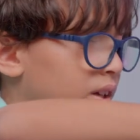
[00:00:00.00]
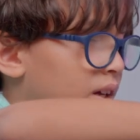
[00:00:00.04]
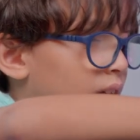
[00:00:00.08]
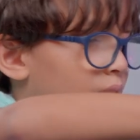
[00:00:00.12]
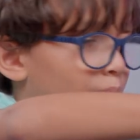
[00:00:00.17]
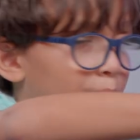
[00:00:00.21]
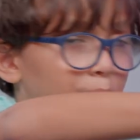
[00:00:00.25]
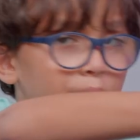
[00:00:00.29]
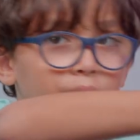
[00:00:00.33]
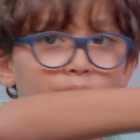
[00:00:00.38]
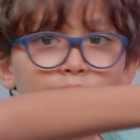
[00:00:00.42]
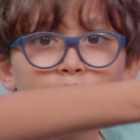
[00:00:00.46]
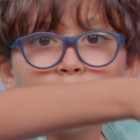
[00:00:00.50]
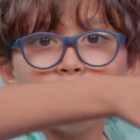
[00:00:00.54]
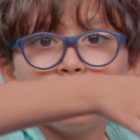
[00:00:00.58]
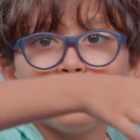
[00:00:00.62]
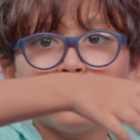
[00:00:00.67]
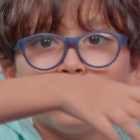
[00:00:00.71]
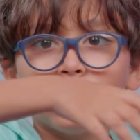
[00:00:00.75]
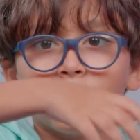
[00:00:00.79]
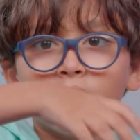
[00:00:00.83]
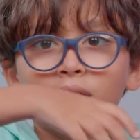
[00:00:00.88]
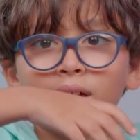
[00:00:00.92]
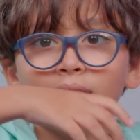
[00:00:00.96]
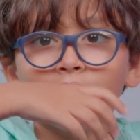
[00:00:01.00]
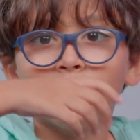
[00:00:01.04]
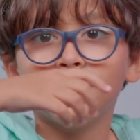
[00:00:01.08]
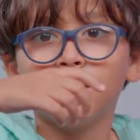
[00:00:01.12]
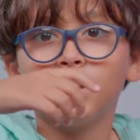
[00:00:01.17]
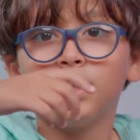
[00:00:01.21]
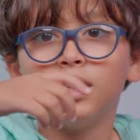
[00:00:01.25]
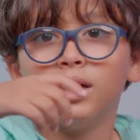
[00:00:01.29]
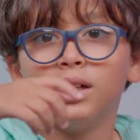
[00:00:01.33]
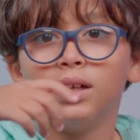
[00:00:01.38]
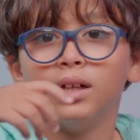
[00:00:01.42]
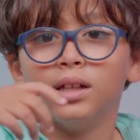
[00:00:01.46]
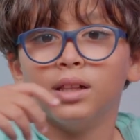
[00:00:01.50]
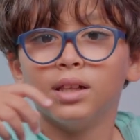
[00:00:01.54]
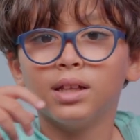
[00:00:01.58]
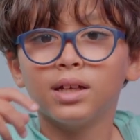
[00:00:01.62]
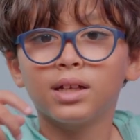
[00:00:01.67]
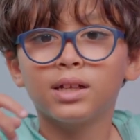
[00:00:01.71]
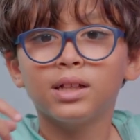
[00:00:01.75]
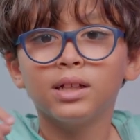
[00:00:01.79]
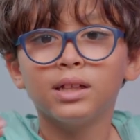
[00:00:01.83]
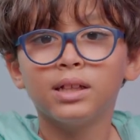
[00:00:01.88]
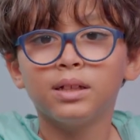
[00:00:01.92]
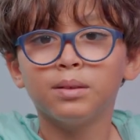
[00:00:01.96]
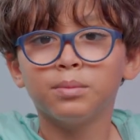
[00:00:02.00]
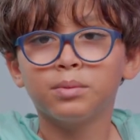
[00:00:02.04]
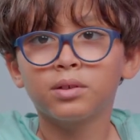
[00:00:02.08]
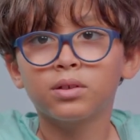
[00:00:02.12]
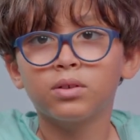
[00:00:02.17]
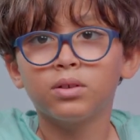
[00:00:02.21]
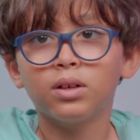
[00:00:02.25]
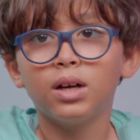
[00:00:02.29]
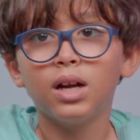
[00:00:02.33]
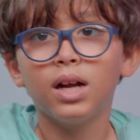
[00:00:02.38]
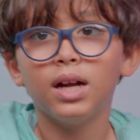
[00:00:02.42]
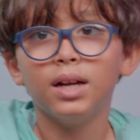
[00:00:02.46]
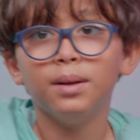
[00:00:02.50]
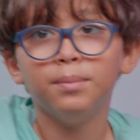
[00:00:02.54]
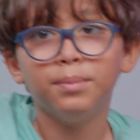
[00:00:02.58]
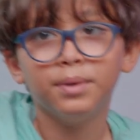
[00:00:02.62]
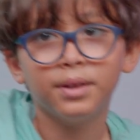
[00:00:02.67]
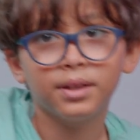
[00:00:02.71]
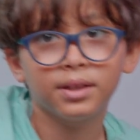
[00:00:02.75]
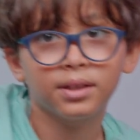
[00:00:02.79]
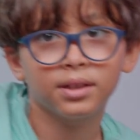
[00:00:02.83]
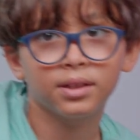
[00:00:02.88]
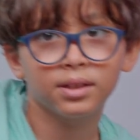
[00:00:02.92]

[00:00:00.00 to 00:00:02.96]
how about you guys like and subscribe?